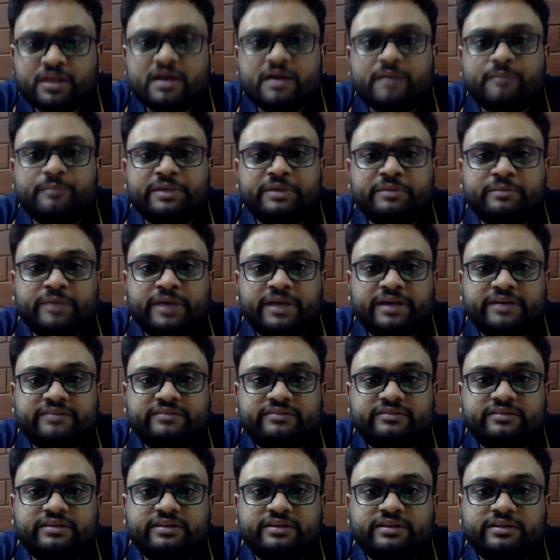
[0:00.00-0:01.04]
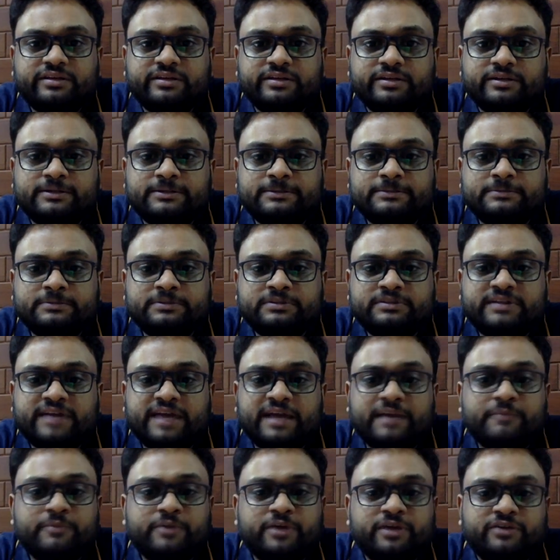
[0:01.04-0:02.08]
minimize the
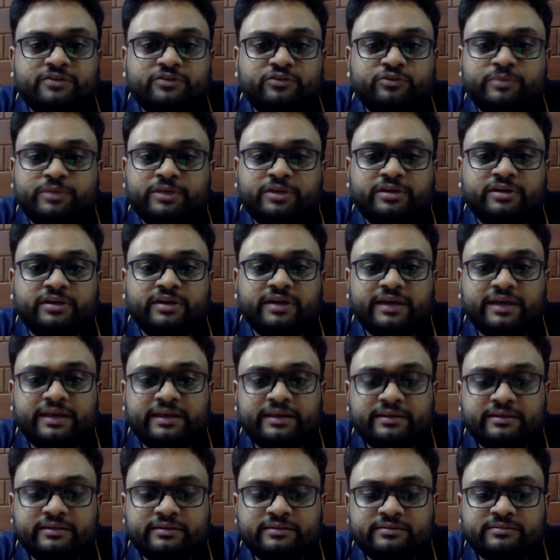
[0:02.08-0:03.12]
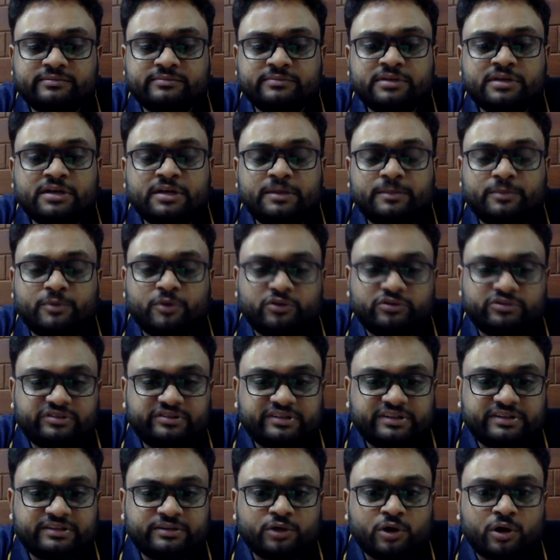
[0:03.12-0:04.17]
time consuming in
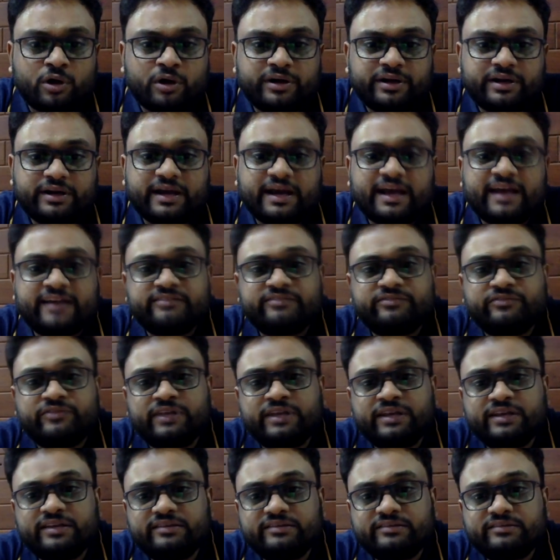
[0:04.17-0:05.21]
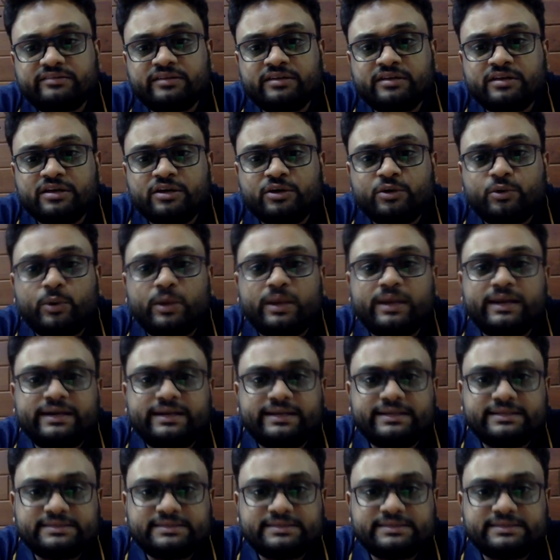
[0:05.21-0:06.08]
processing the order as well as quality